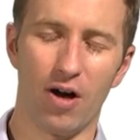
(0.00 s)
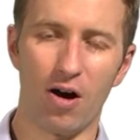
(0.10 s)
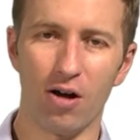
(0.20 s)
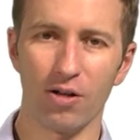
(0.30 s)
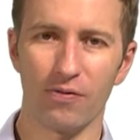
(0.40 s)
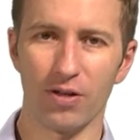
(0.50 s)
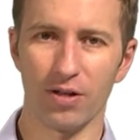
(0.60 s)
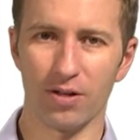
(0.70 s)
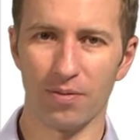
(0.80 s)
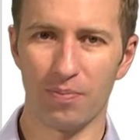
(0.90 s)
all of
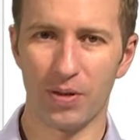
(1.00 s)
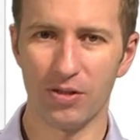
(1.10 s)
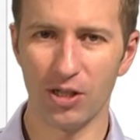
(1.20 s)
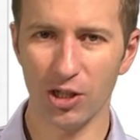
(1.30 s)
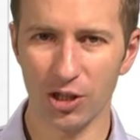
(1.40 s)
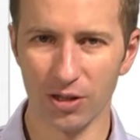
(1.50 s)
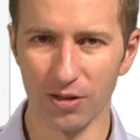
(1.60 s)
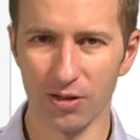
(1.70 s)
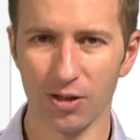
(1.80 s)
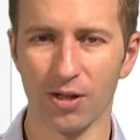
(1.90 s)
the
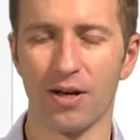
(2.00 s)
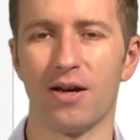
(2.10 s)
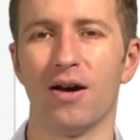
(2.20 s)
positions